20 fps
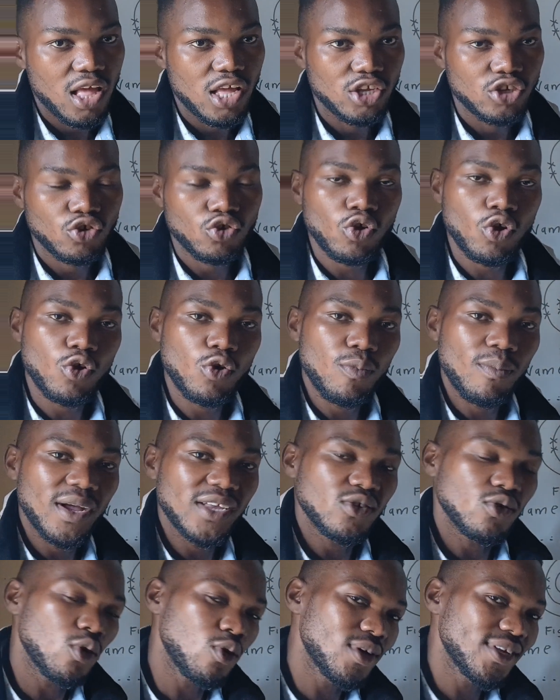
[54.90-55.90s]
So you
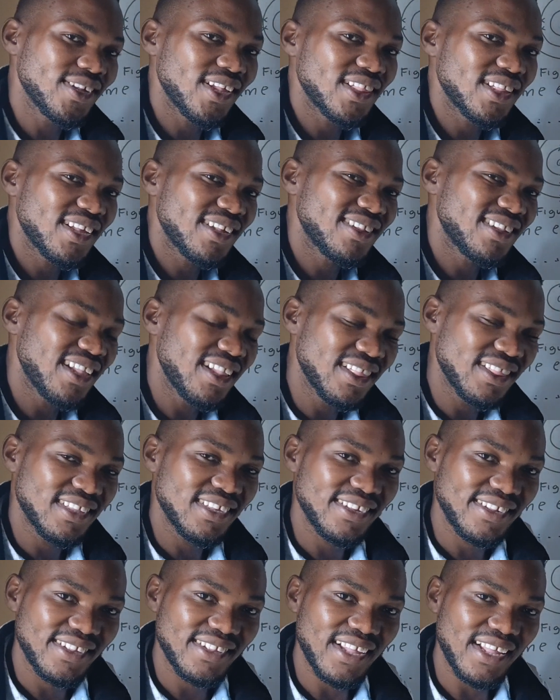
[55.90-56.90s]
must always understand
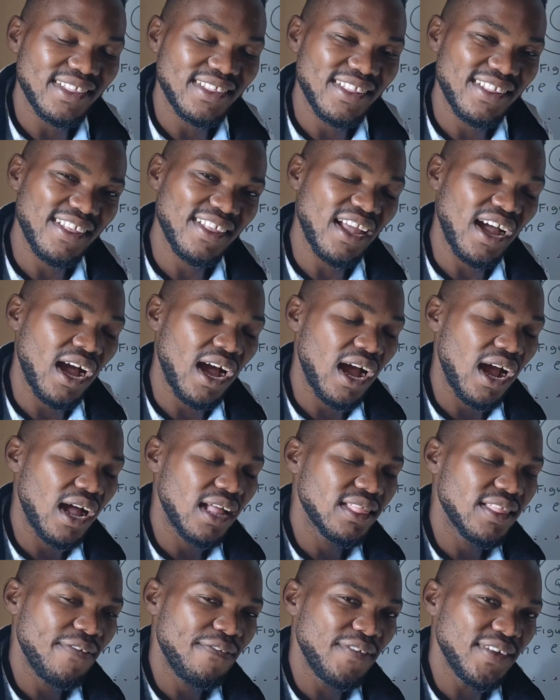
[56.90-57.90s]
this, that
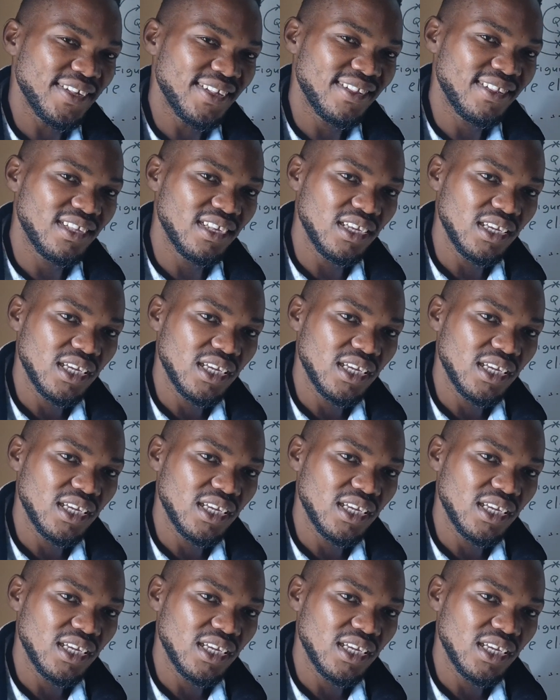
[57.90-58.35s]
the first